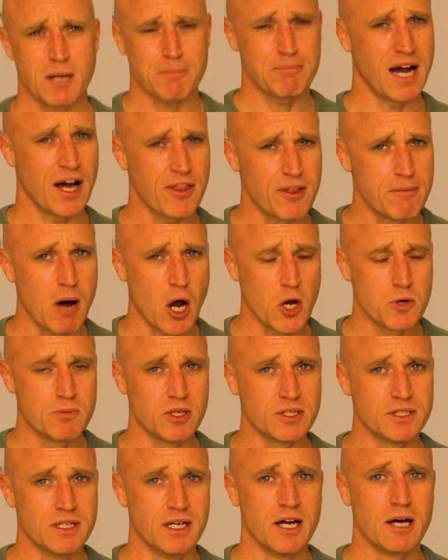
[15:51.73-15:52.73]
But at the
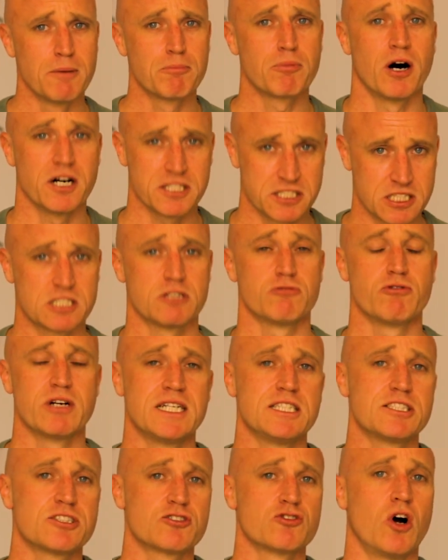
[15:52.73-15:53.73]
moment, prices are
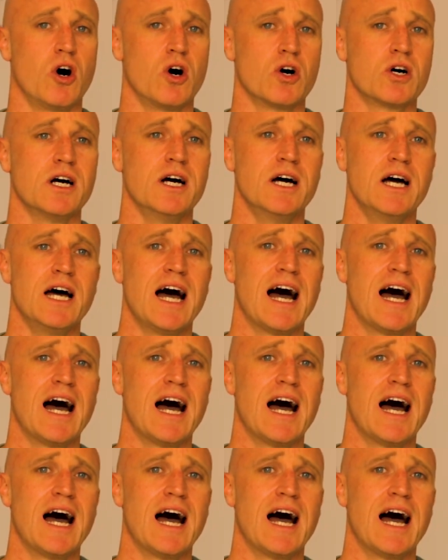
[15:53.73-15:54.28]
really strong.